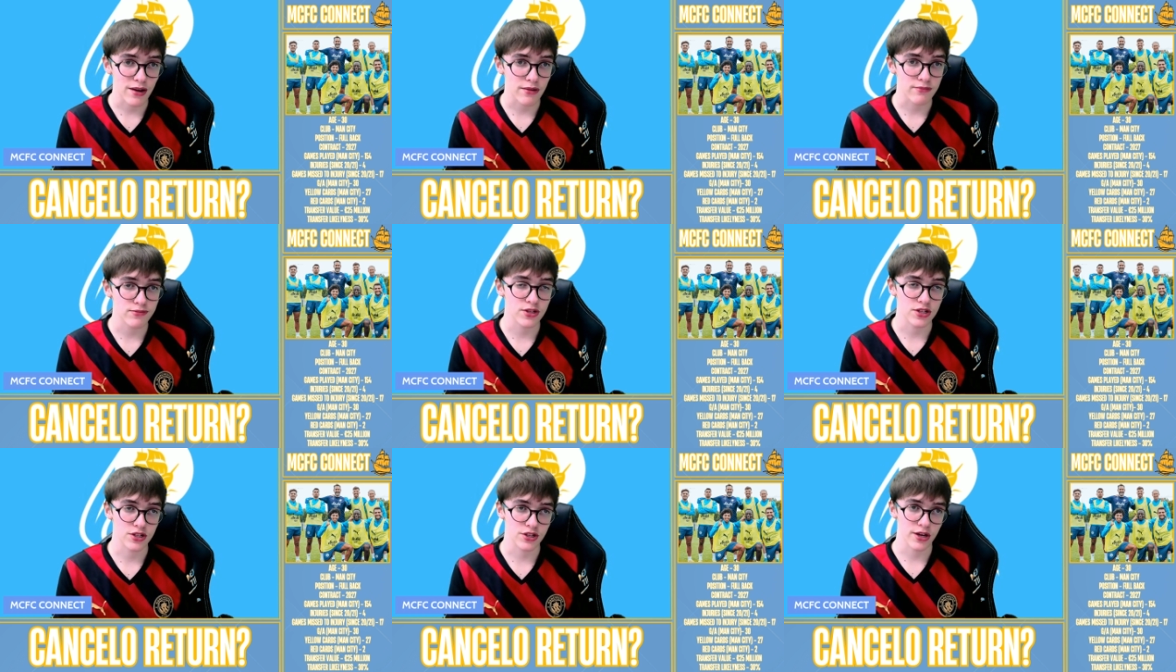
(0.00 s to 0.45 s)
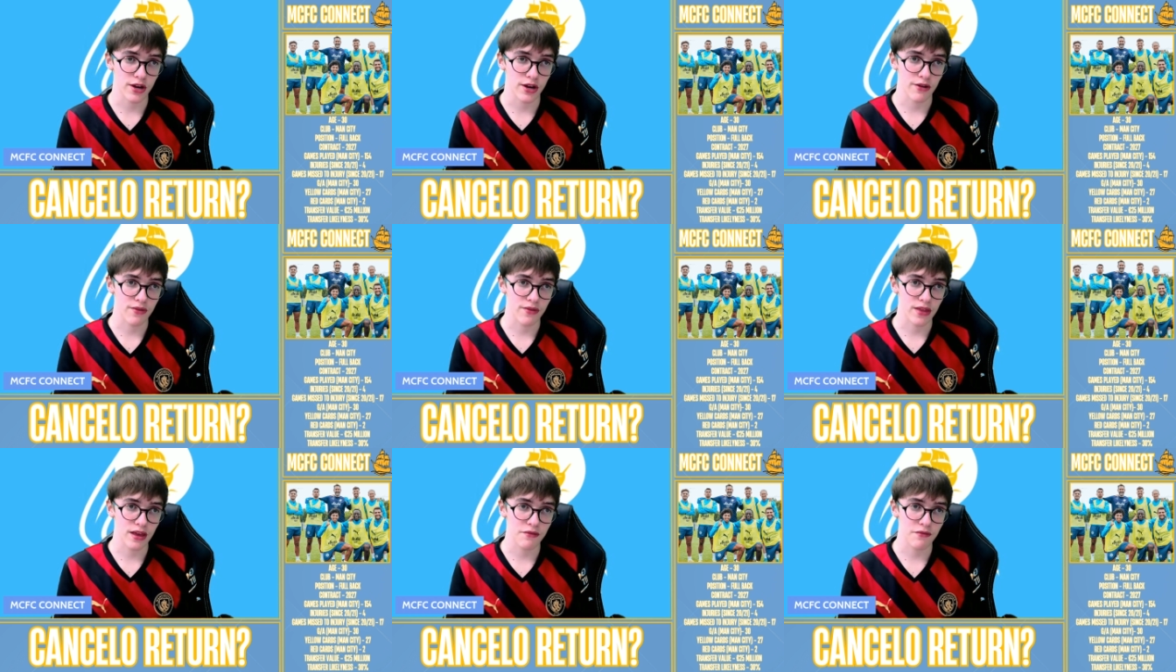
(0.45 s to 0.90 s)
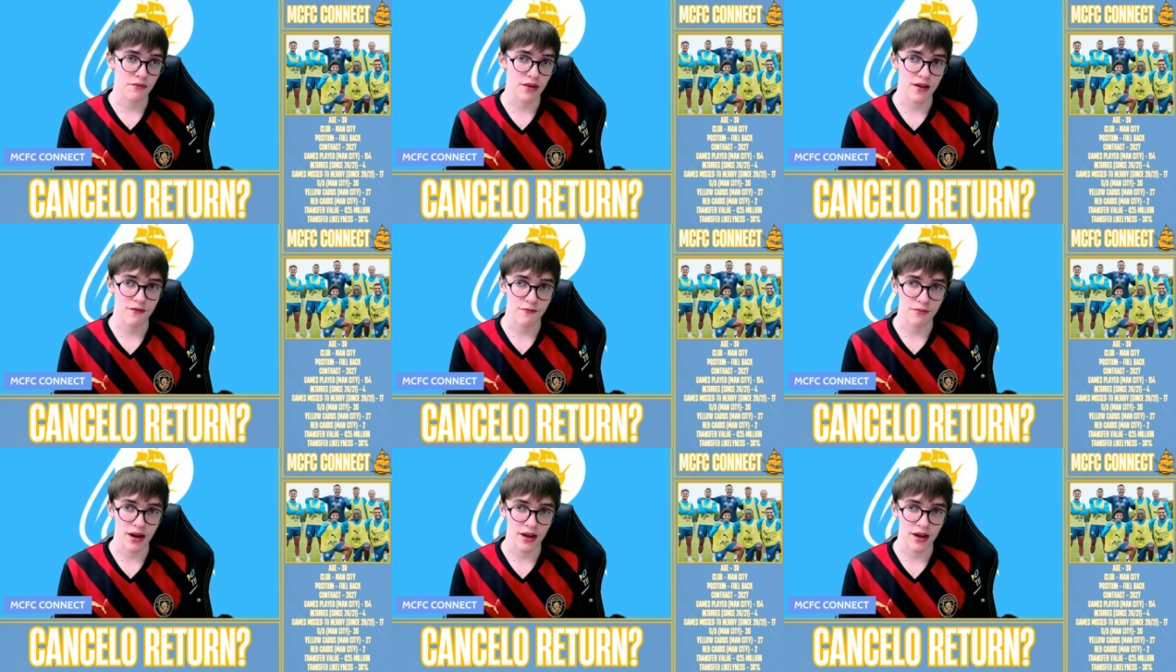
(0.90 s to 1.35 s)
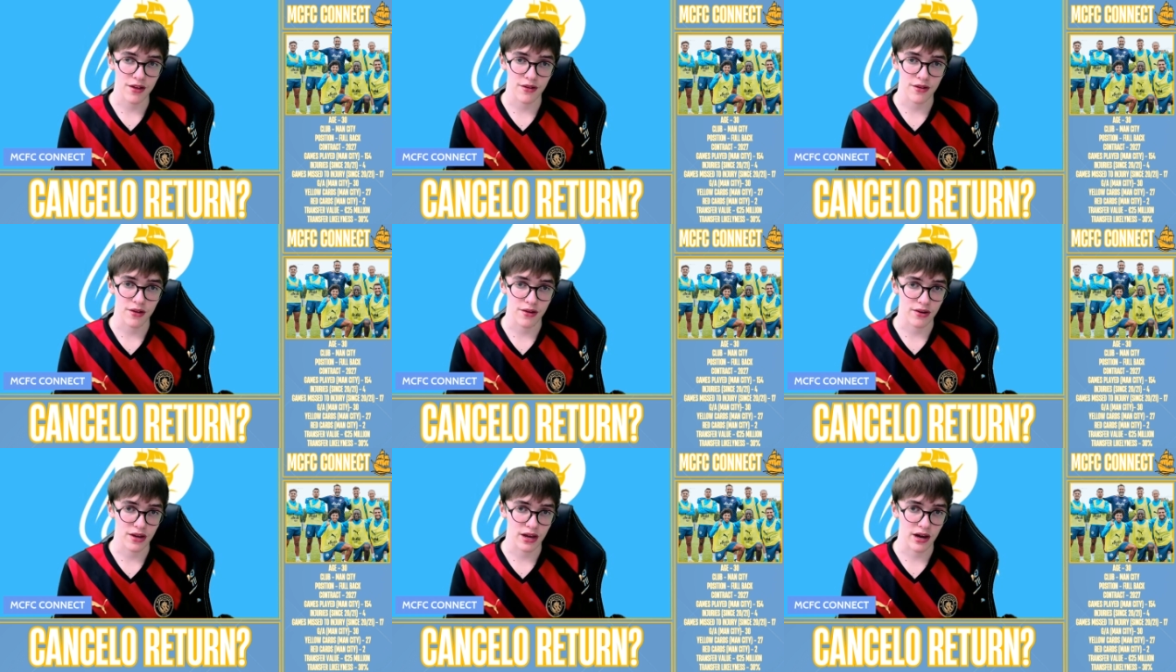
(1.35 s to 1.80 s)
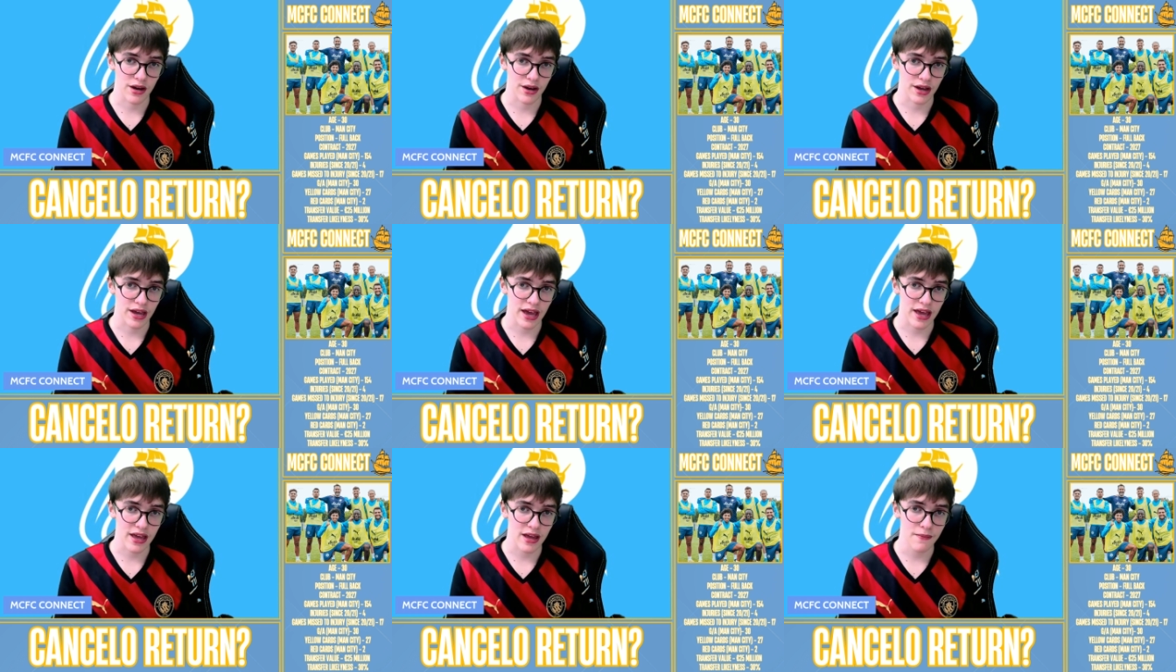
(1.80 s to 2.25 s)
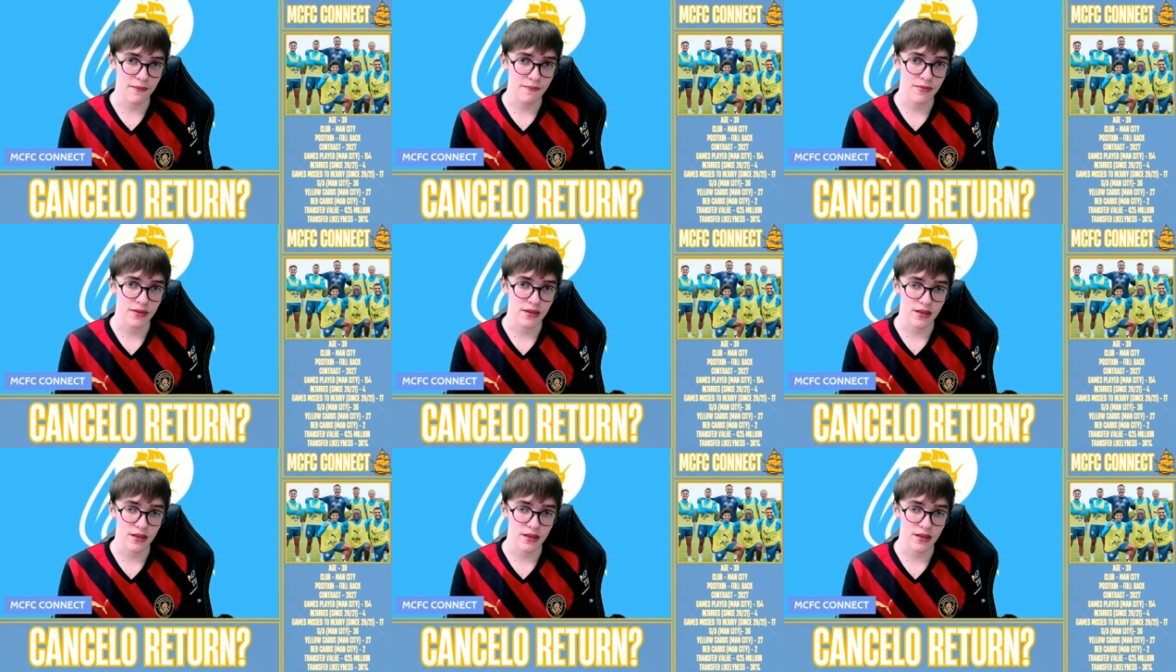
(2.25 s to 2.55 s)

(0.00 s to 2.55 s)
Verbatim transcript: options currently. If Barcelona can't get him,